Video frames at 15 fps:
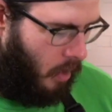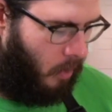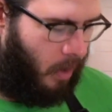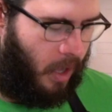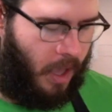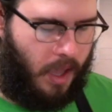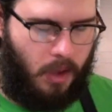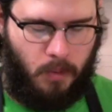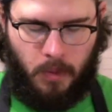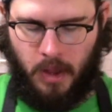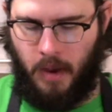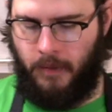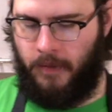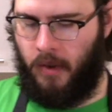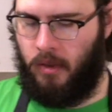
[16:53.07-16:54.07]
Okay,
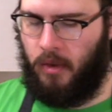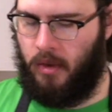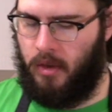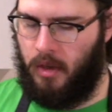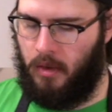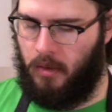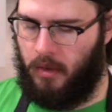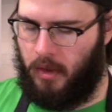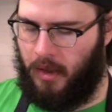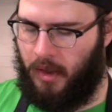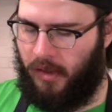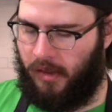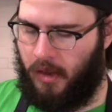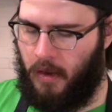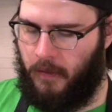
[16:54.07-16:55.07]
without further ado,
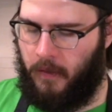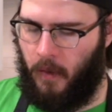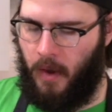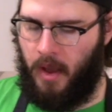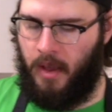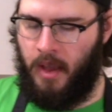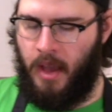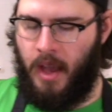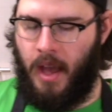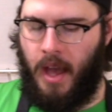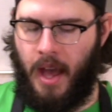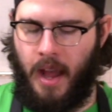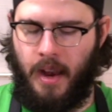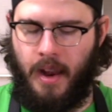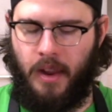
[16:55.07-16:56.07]
let's go for it.
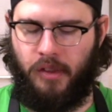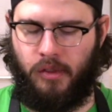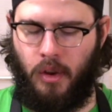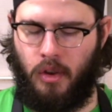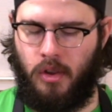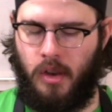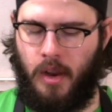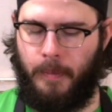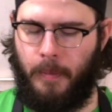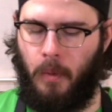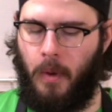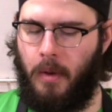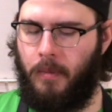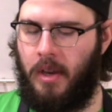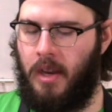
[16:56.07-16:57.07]
Uh, instruction number
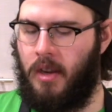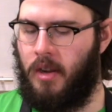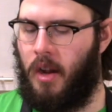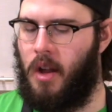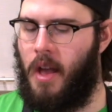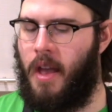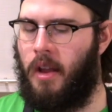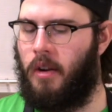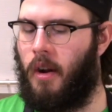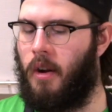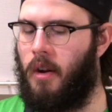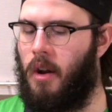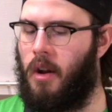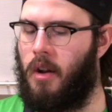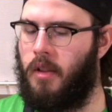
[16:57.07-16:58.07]
one, we need to add
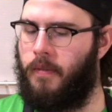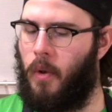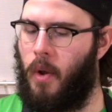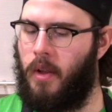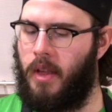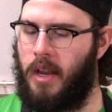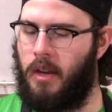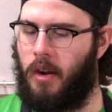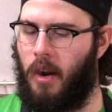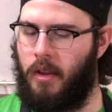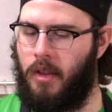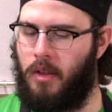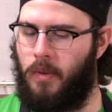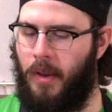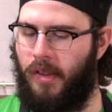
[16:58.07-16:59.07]
our olive oil and
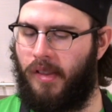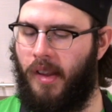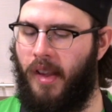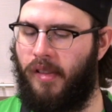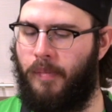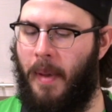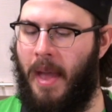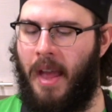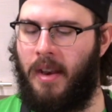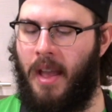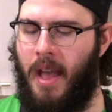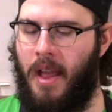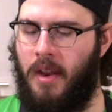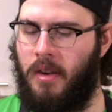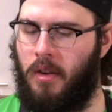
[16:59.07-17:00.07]
garlic to a saucepan
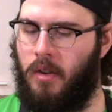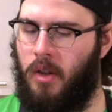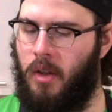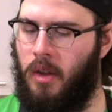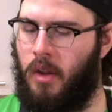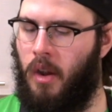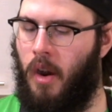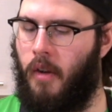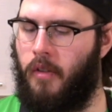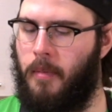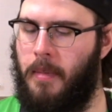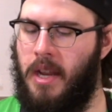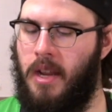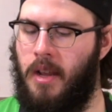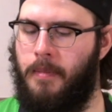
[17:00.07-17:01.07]
and cook over
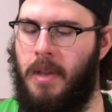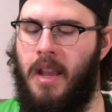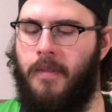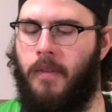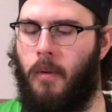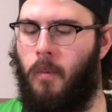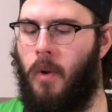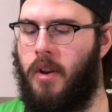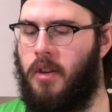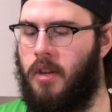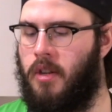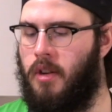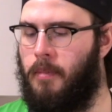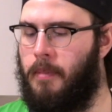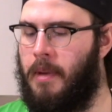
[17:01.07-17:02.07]
medium heat for one to
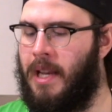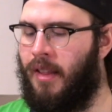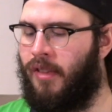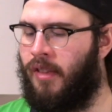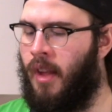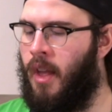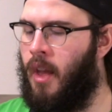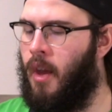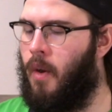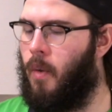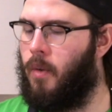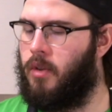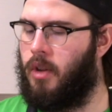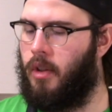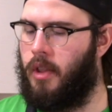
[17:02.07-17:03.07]
two minutes
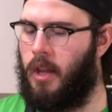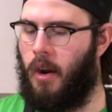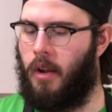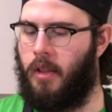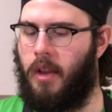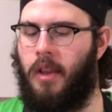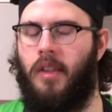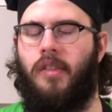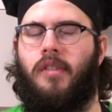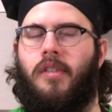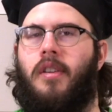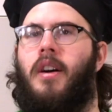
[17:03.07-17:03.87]
or until the garlic is